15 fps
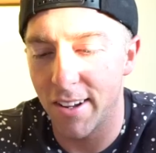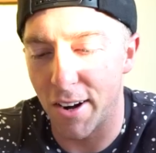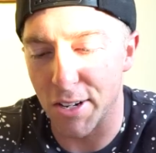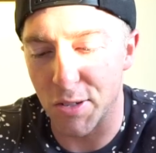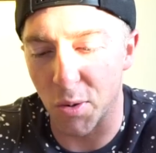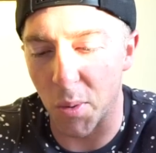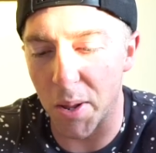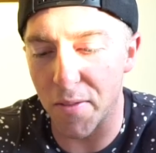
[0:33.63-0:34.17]
All right,
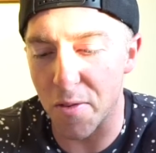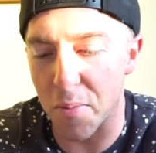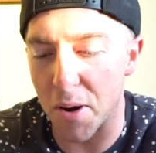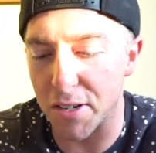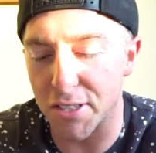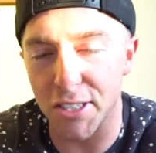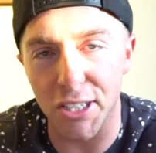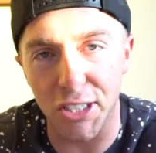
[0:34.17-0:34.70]
so we're waiting for
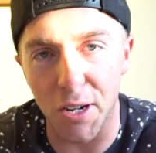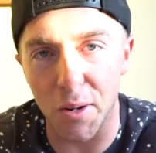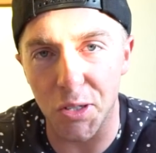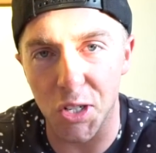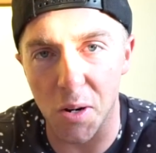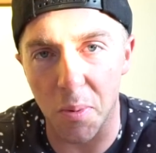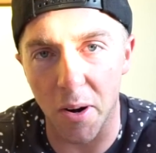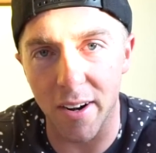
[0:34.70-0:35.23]
Preston and Joe to
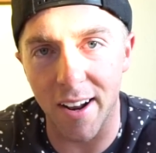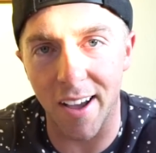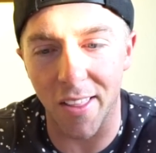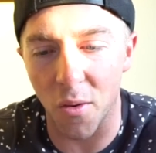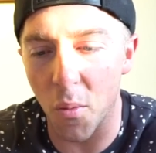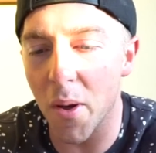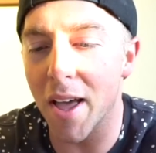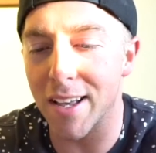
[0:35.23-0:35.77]
show up right now.
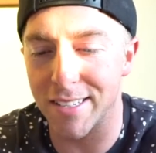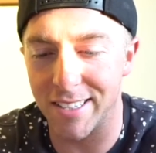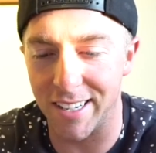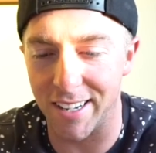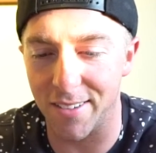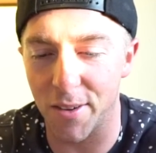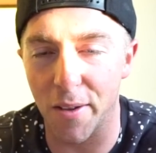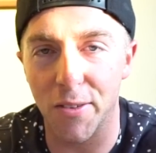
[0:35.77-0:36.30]
The way I see
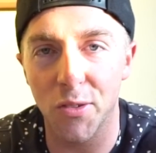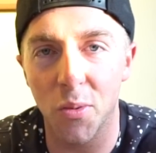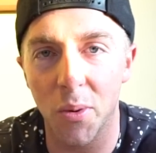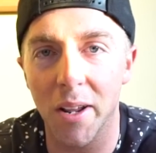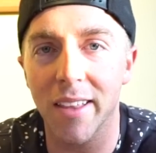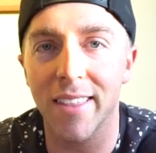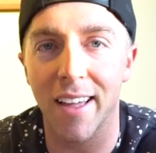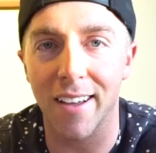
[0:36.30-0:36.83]
it, we have
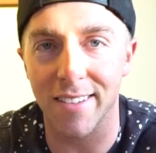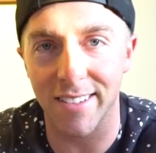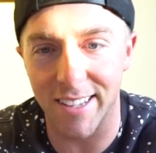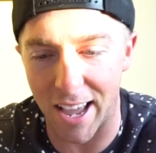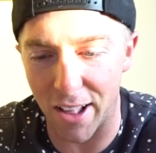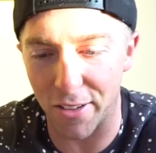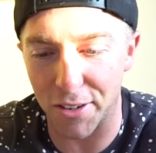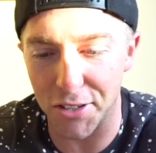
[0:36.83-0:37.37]
20,000
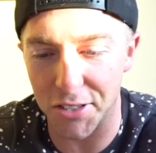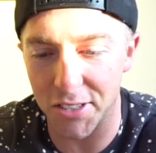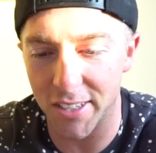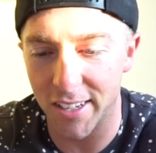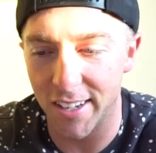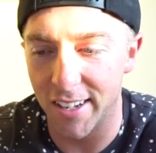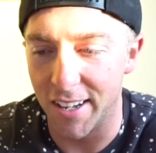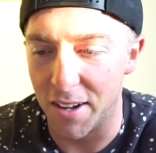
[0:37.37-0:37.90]
calories.
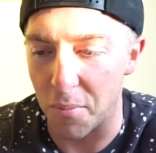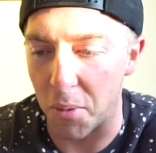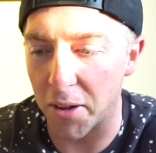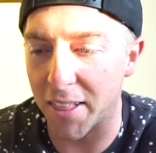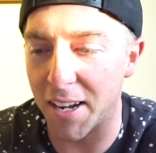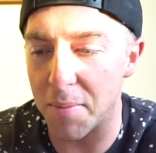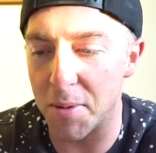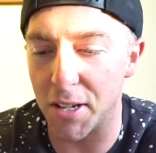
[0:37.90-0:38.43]

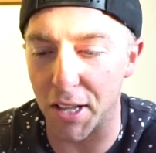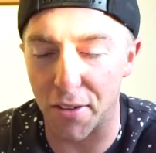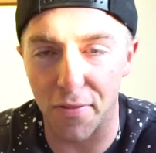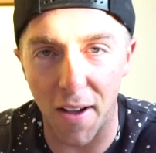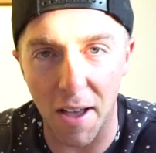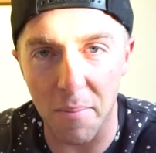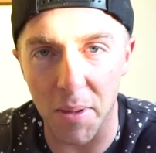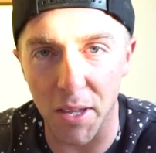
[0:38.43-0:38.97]
Break it up into like
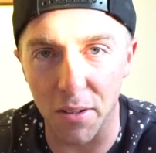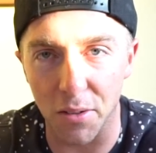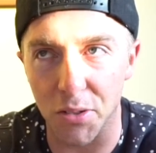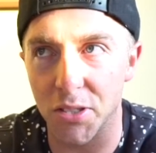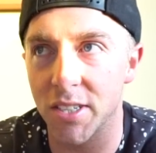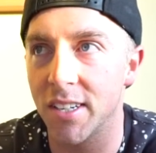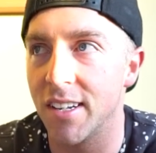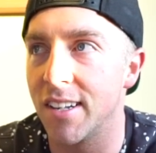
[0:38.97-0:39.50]
five
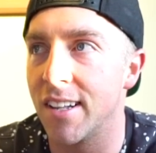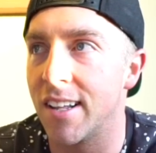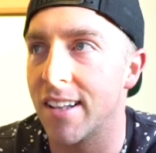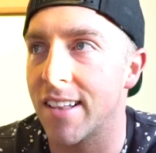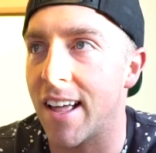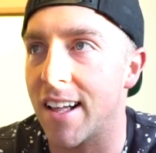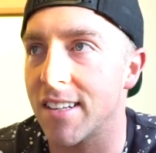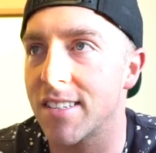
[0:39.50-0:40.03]
meals.
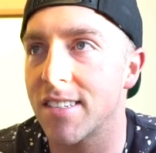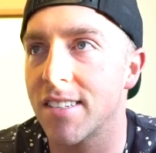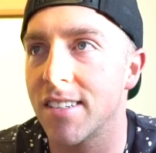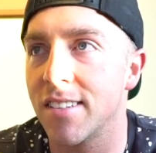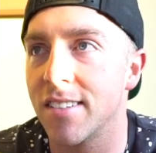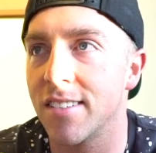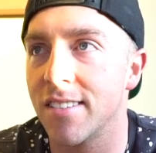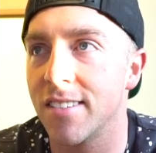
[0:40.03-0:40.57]
That's
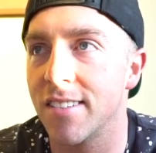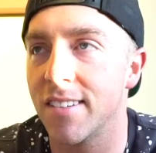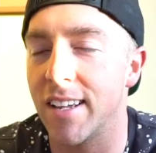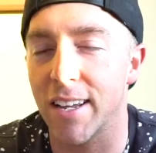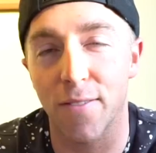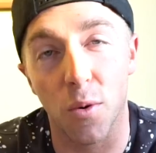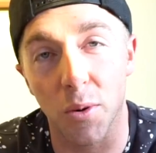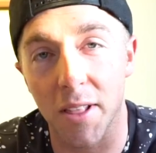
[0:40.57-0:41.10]

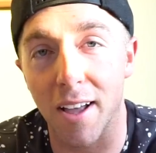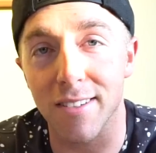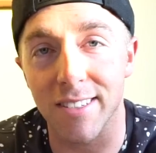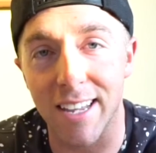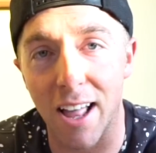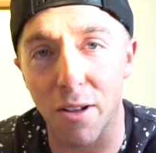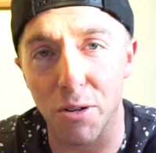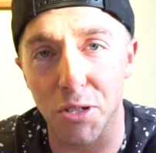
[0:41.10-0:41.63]
like 4,000
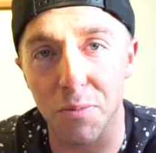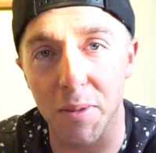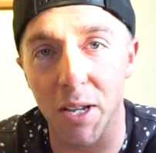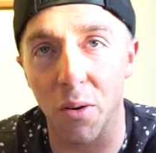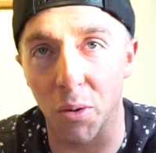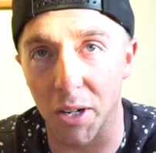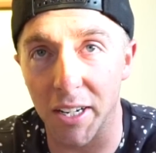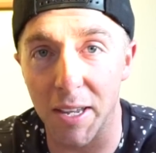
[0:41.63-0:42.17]
calories a
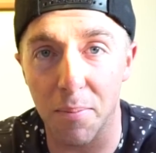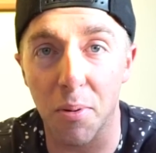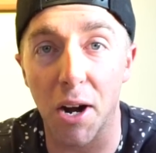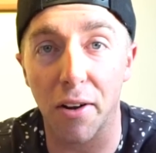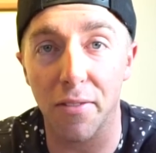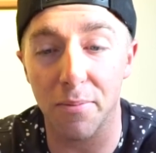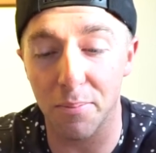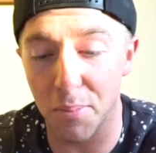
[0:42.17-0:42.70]
meal. We're gonna keep
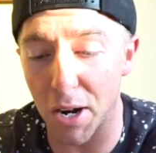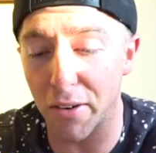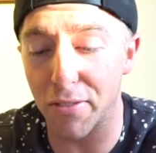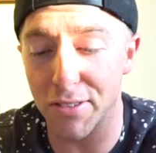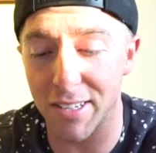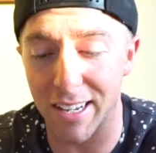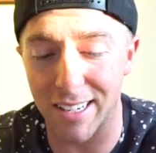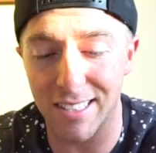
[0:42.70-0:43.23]

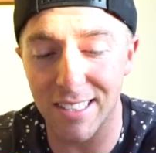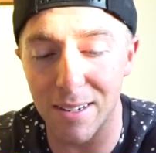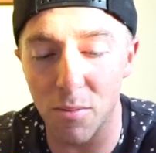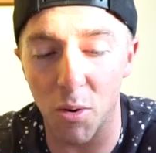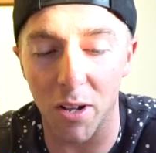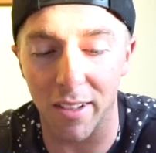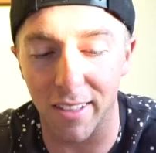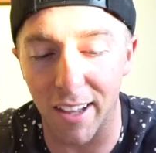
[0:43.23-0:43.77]
breakfast like
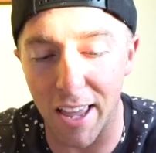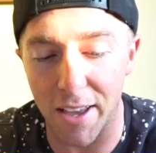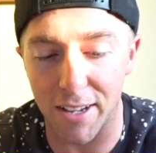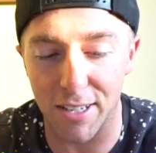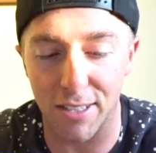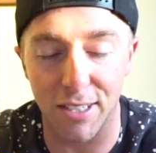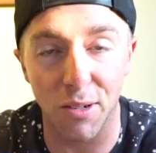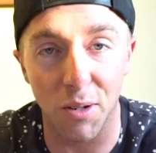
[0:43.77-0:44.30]
somewhat light
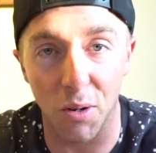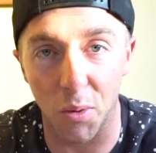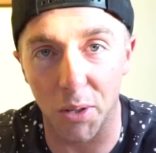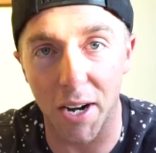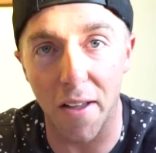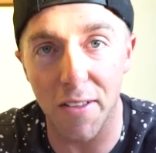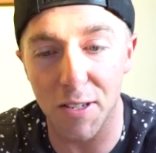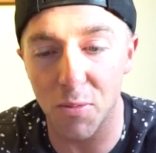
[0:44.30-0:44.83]
because I still wanna work
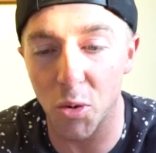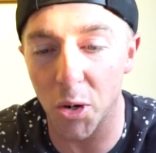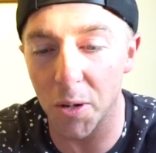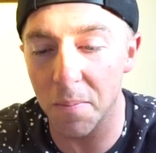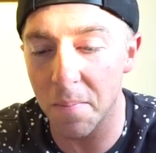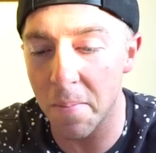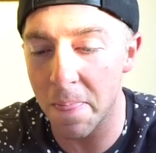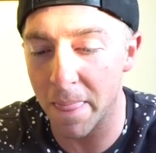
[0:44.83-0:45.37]
out this morning
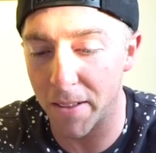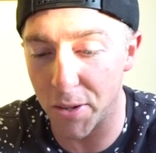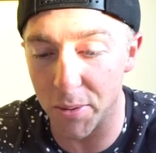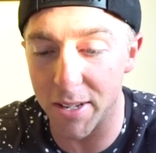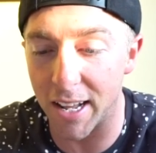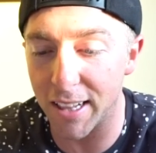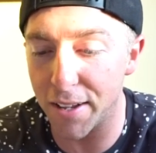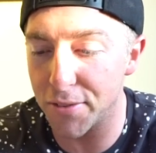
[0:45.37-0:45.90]

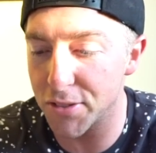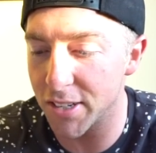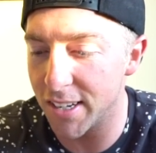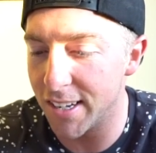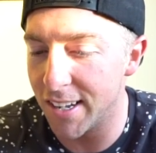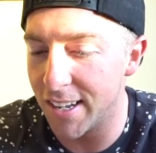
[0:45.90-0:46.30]
doing deadlifts.